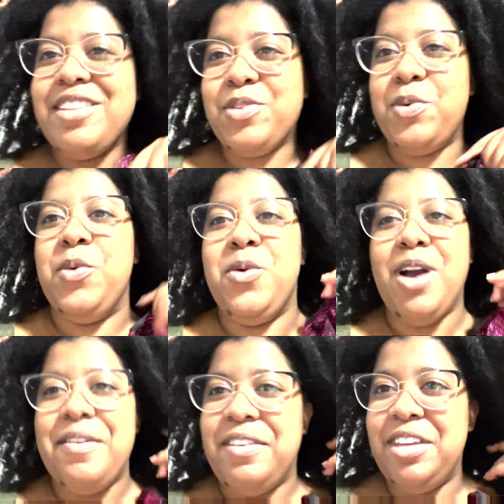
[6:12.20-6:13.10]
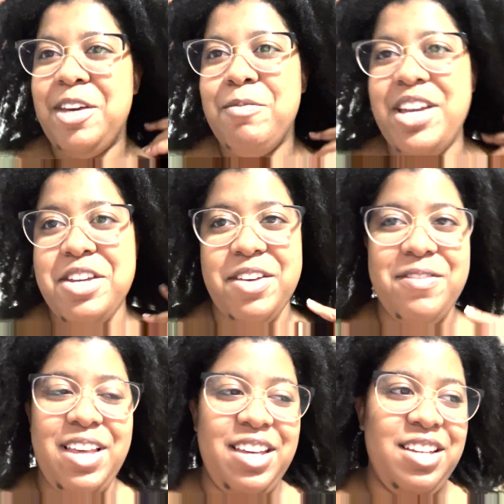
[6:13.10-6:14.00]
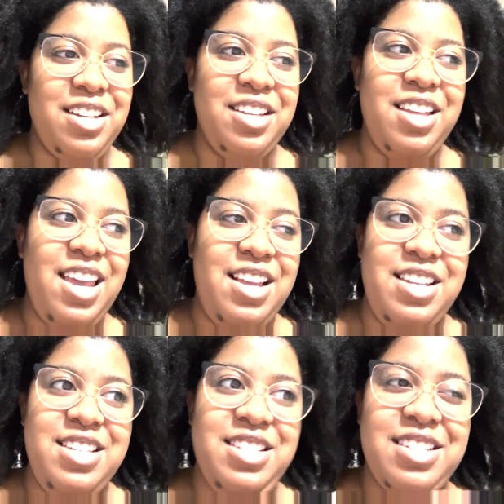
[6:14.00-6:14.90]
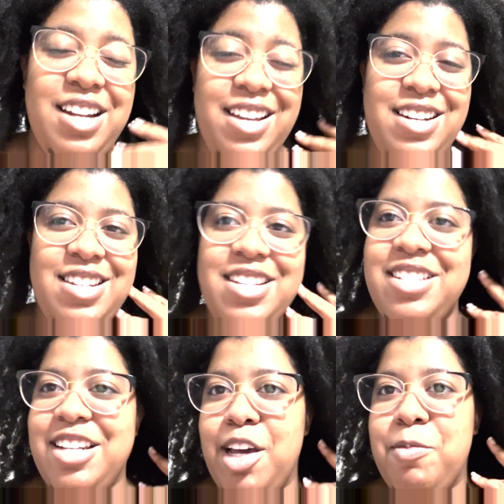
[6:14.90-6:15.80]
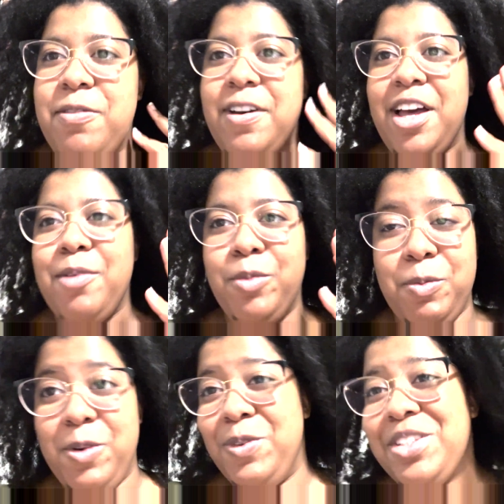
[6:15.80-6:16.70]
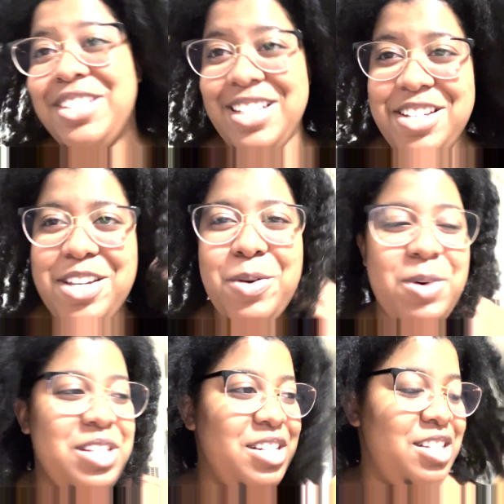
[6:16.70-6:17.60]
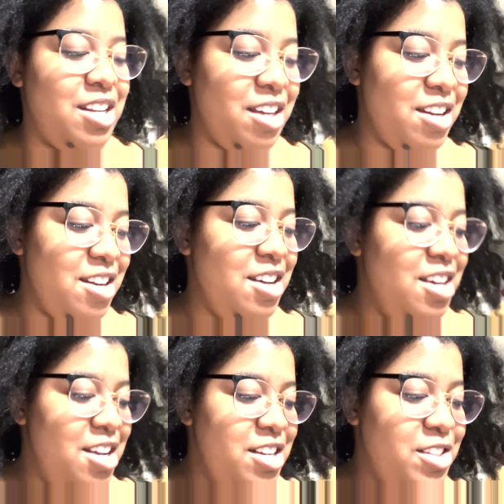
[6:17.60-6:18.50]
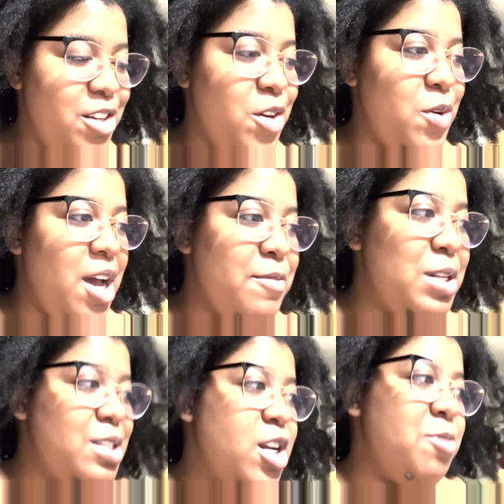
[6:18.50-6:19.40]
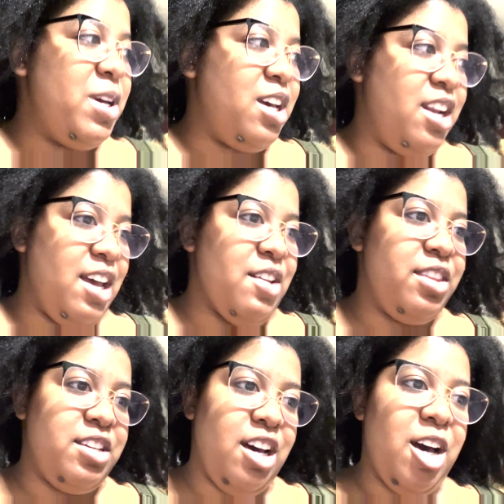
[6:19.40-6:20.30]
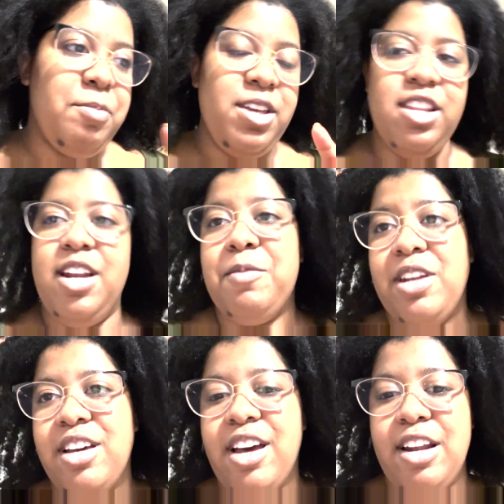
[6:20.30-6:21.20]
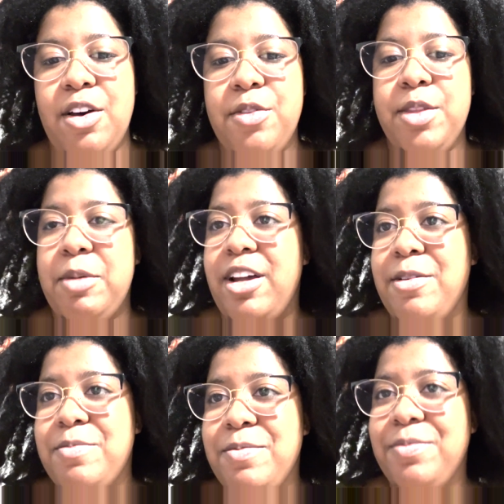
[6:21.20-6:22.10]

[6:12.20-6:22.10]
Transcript: cool, I feel like it might give like a 80s, 90s type vibe, but we'll see once it's done. So I'm gonna start by cutting out the top, and then I'm gonna cut out the bottom.